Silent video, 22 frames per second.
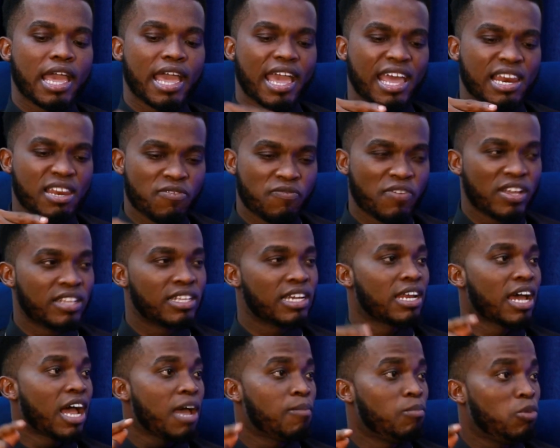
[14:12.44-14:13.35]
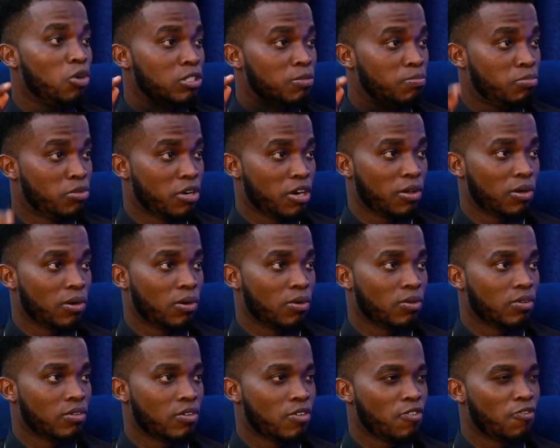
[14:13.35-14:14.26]
elevated high blood pressure
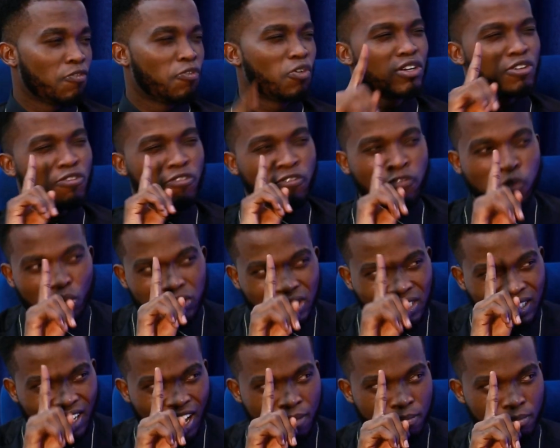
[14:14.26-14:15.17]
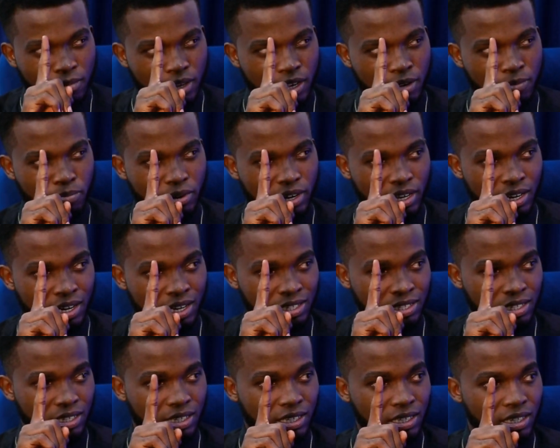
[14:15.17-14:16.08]
for the first time in
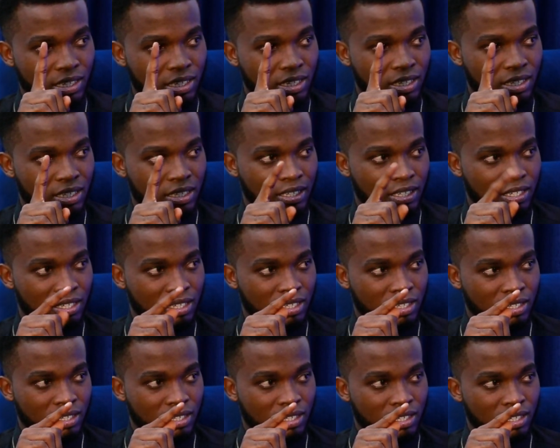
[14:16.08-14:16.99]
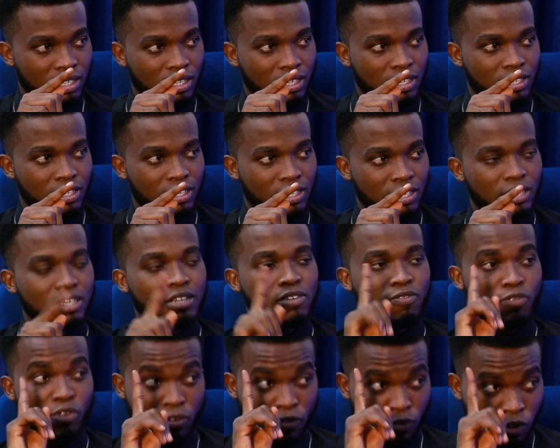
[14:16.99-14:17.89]
pregnancy.
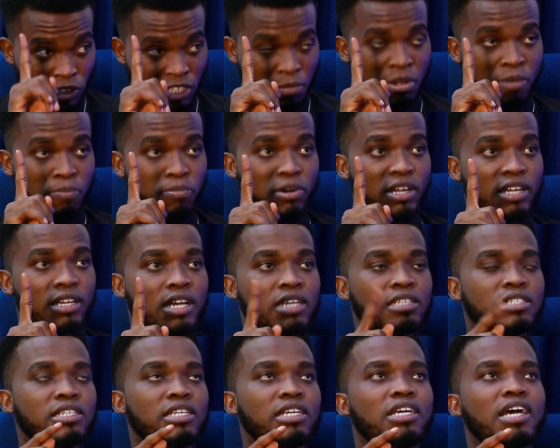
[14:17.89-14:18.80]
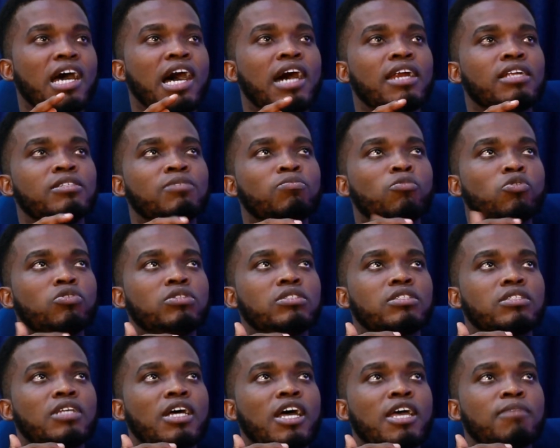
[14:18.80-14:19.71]
For the first time in pregnancy, and
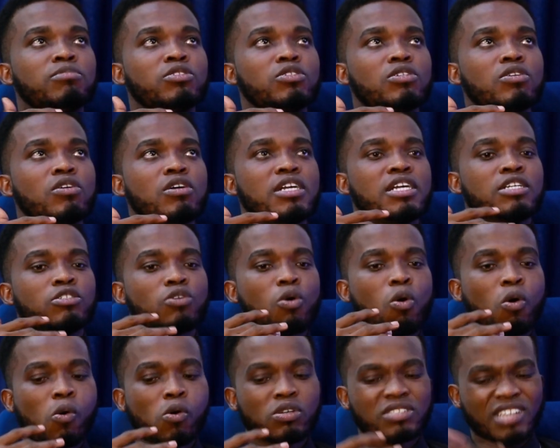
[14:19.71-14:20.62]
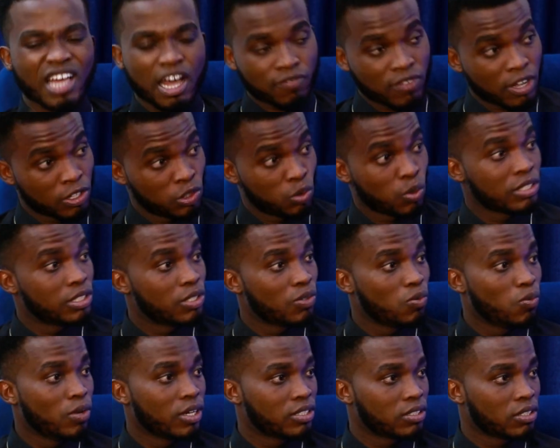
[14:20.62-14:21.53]
most times it occurs after 20
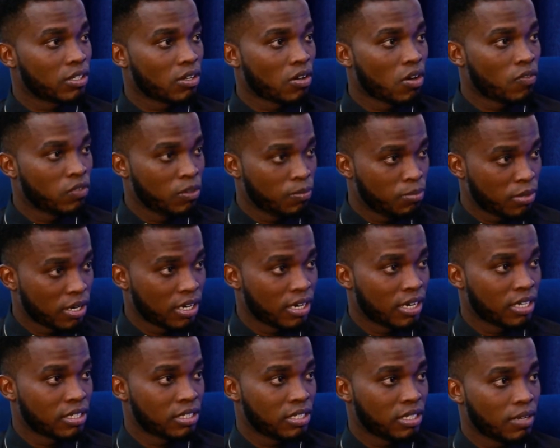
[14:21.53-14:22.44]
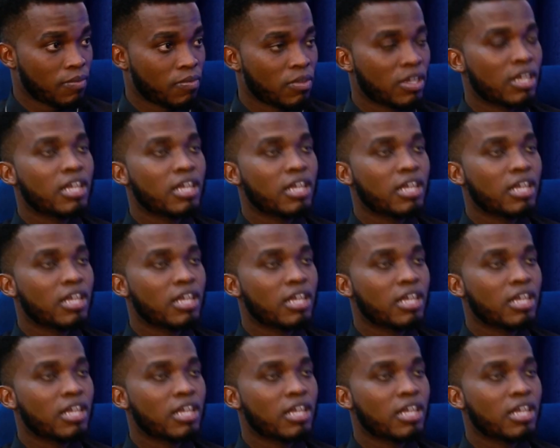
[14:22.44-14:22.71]
weeks of the pregnancy.